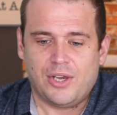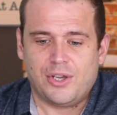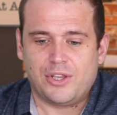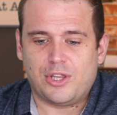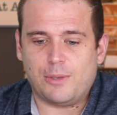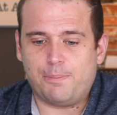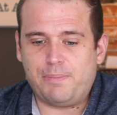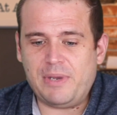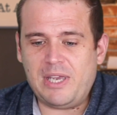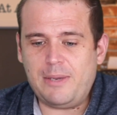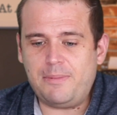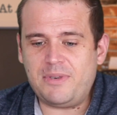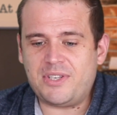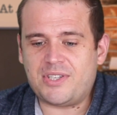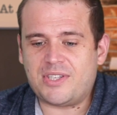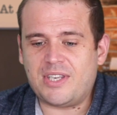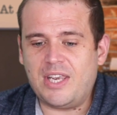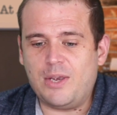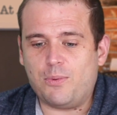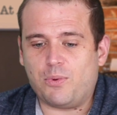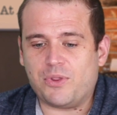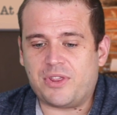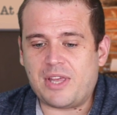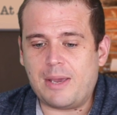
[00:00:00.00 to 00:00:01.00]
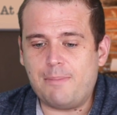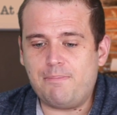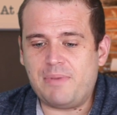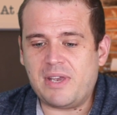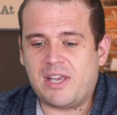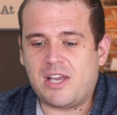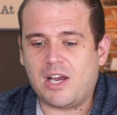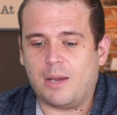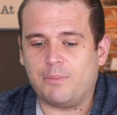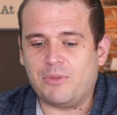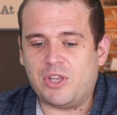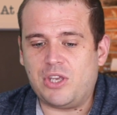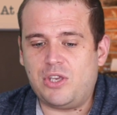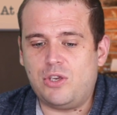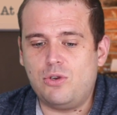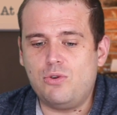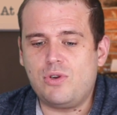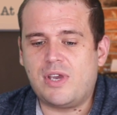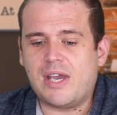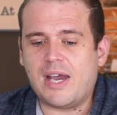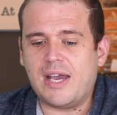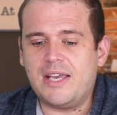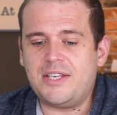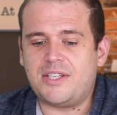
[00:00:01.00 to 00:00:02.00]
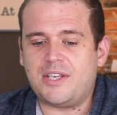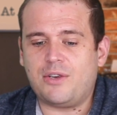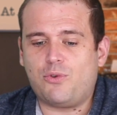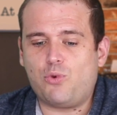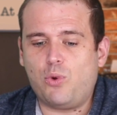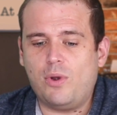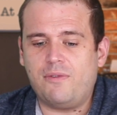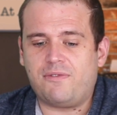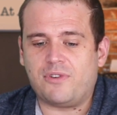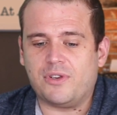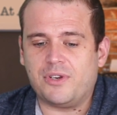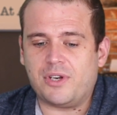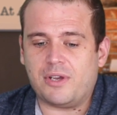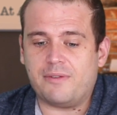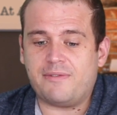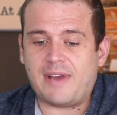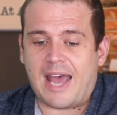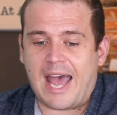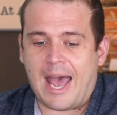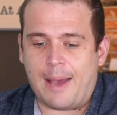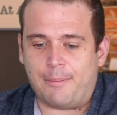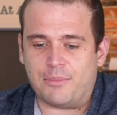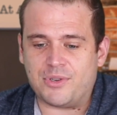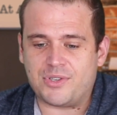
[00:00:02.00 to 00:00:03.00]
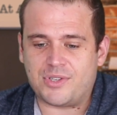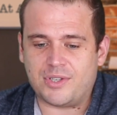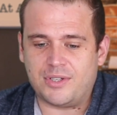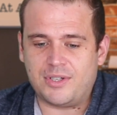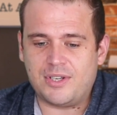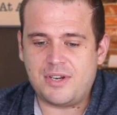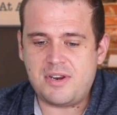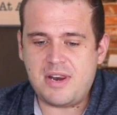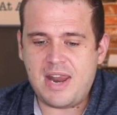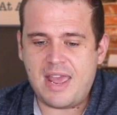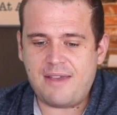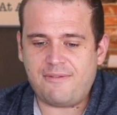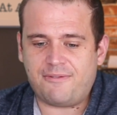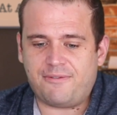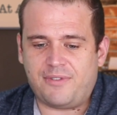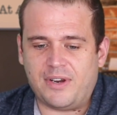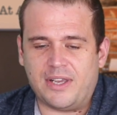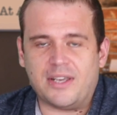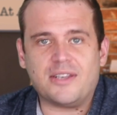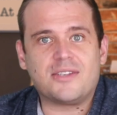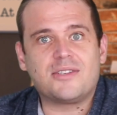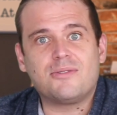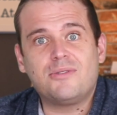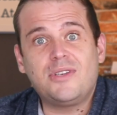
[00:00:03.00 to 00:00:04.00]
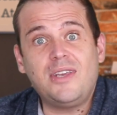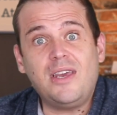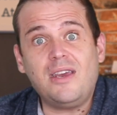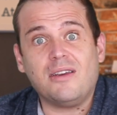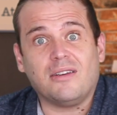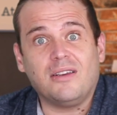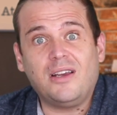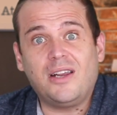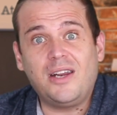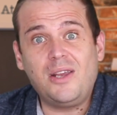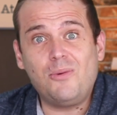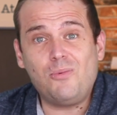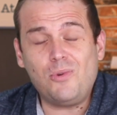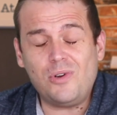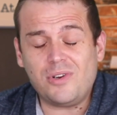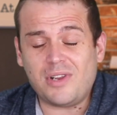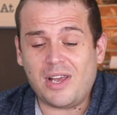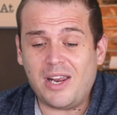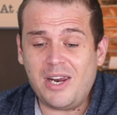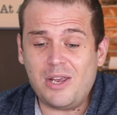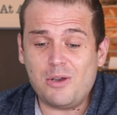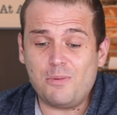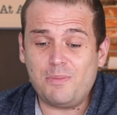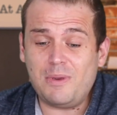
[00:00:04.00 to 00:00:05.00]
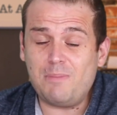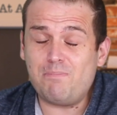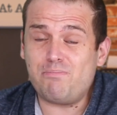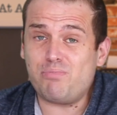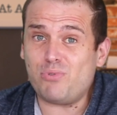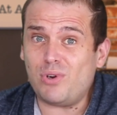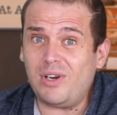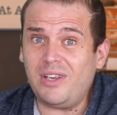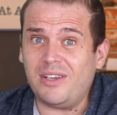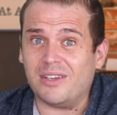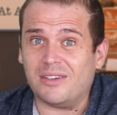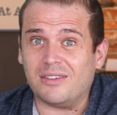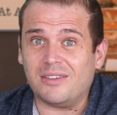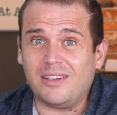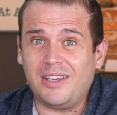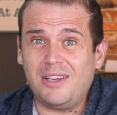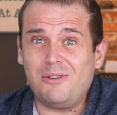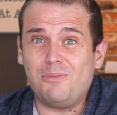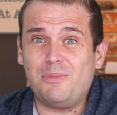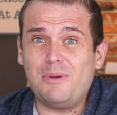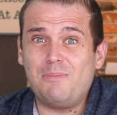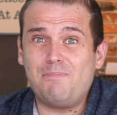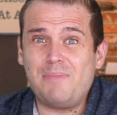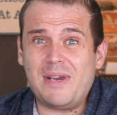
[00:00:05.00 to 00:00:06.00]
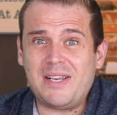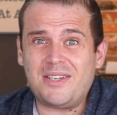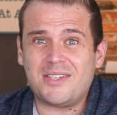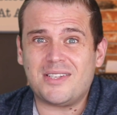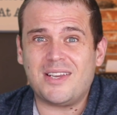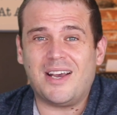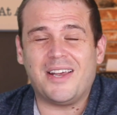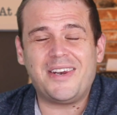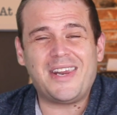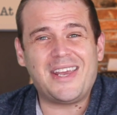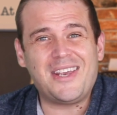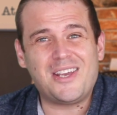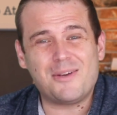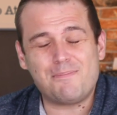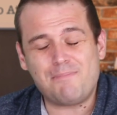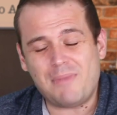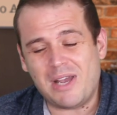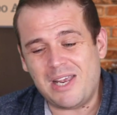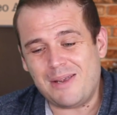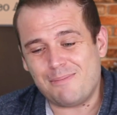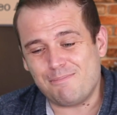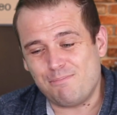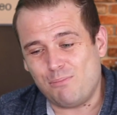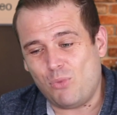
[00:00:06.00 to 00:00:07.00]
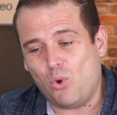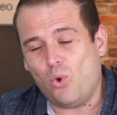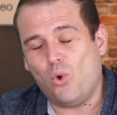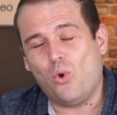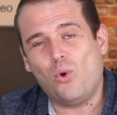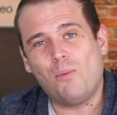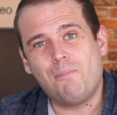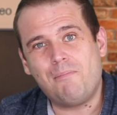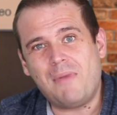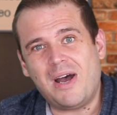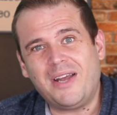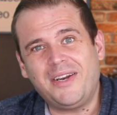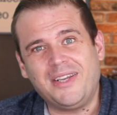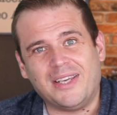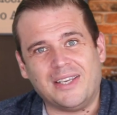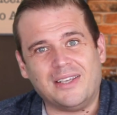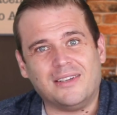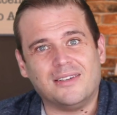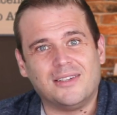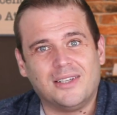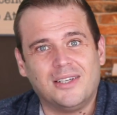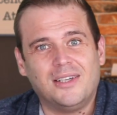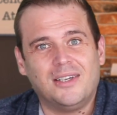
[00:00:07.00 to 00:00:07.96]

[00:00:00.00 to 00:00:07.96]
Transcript: The BBC would then become the UK's equivalent of Amazon and Netflix. Yeah, and it would. And it would be brilliant. It would be better. And they could make more money.